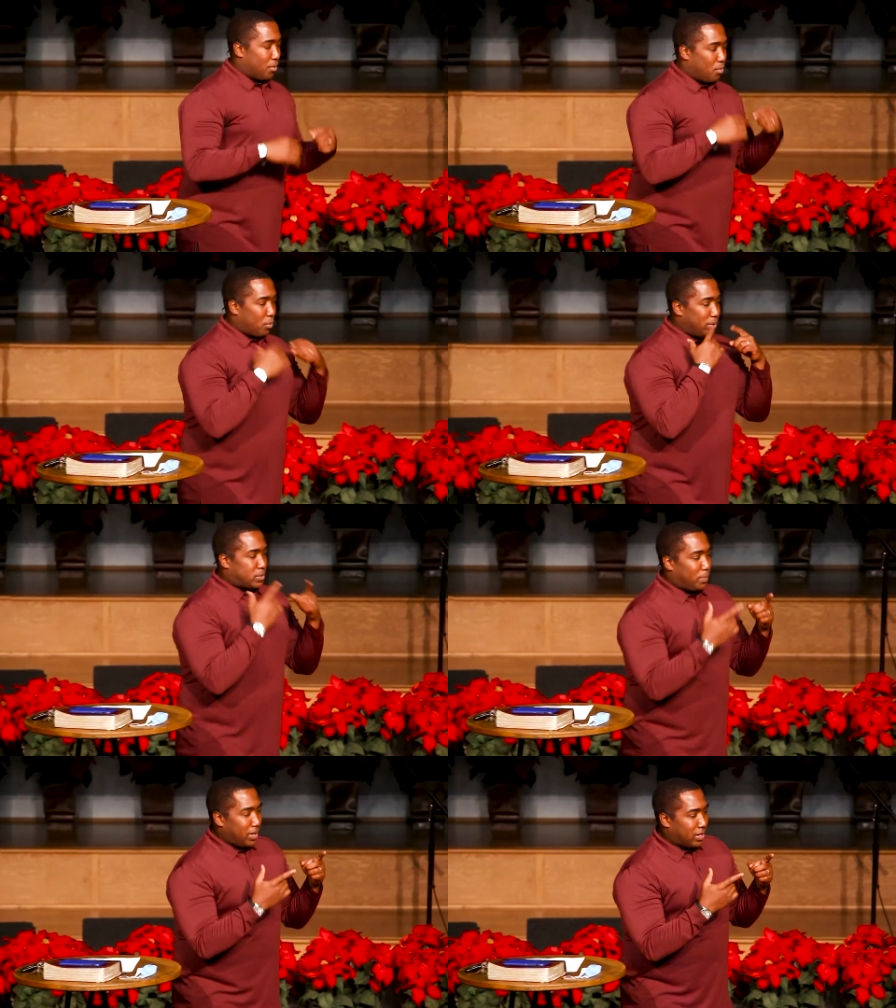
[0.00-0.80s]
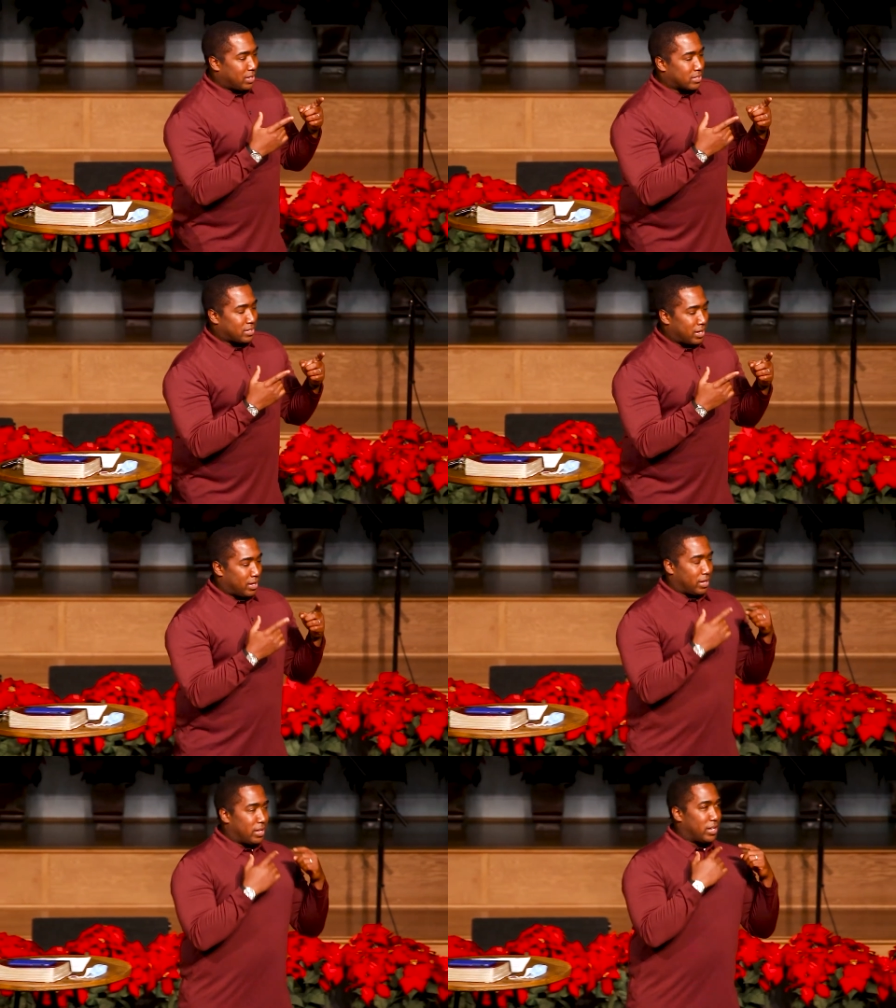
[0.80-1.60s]
what we speak is a,
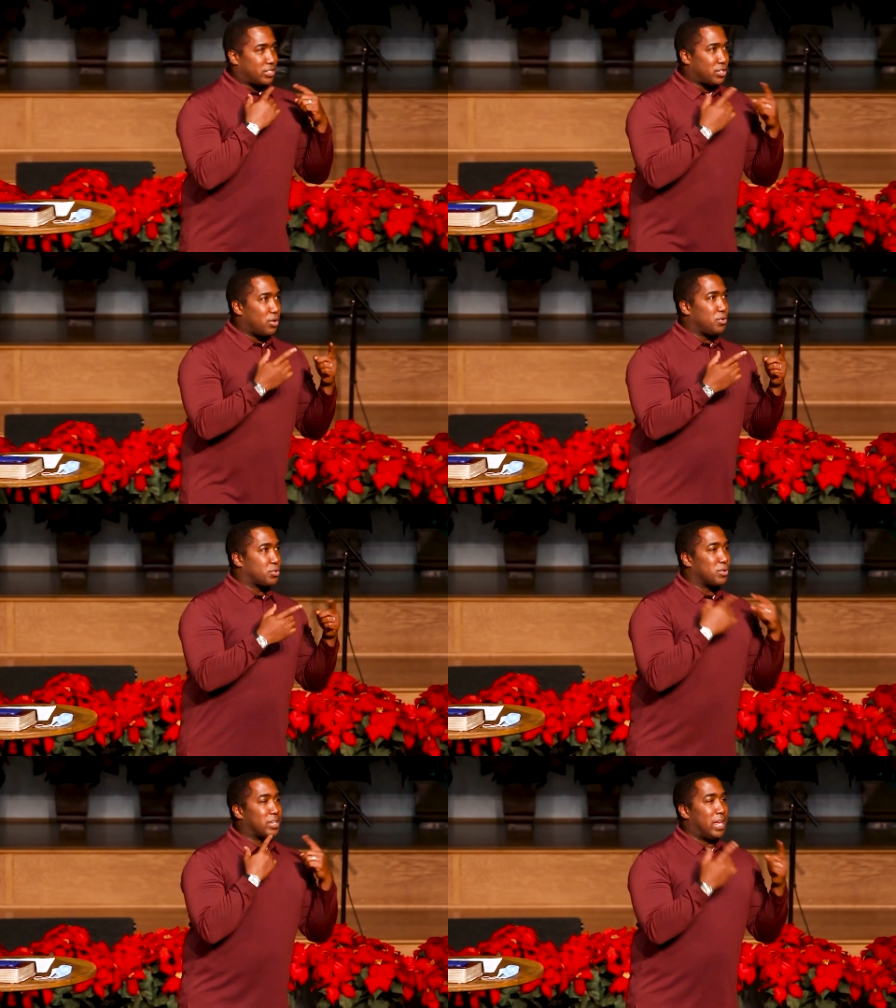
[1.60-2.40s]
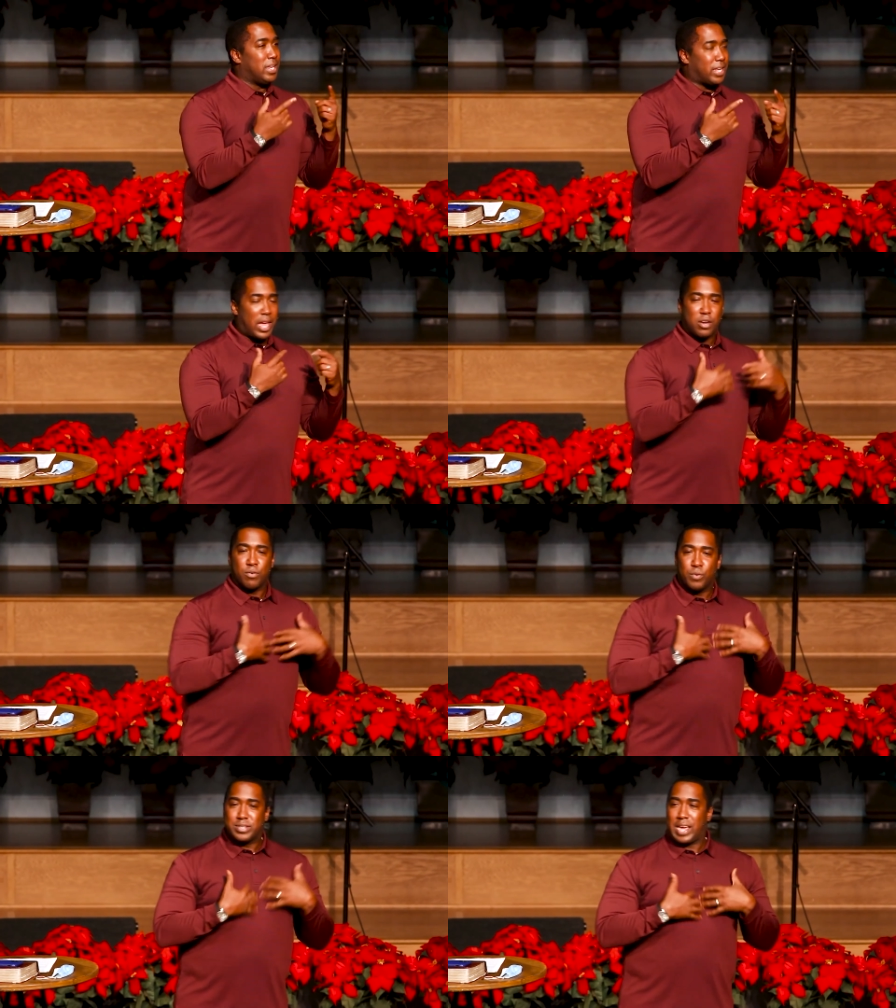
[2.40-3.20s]
it shows or is an indicator
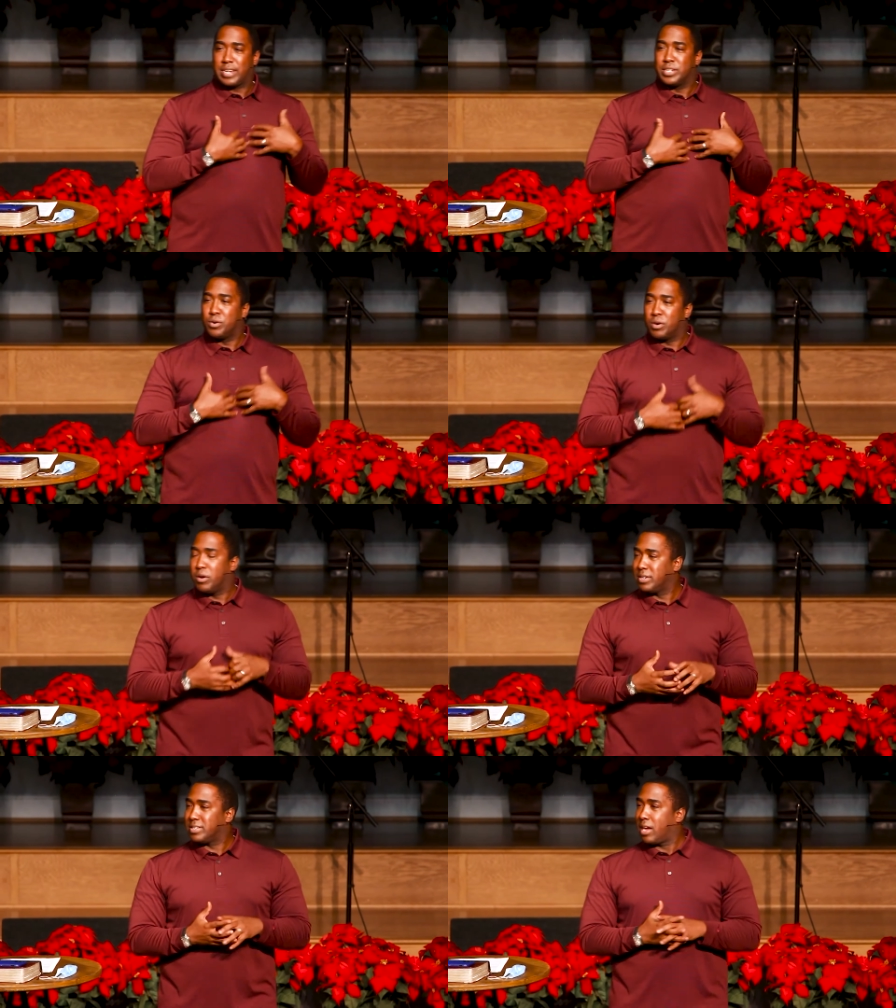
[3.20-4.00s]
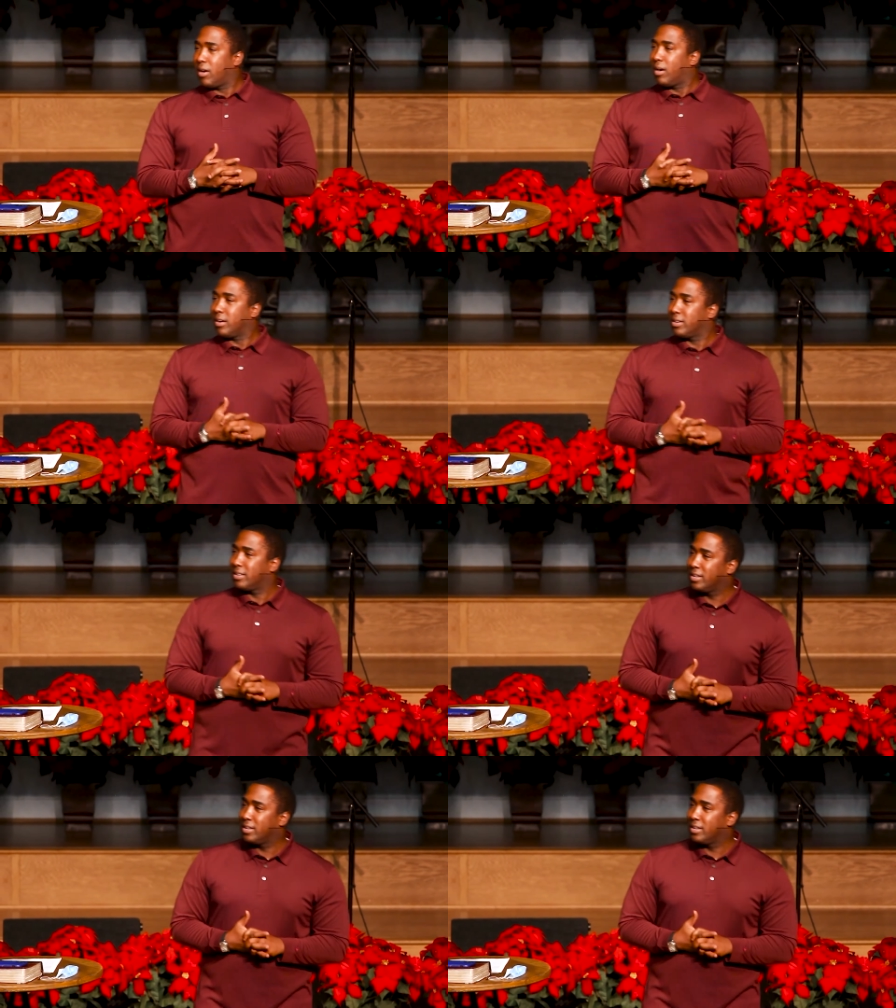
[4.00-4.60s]
of what's actually going on inside our heart.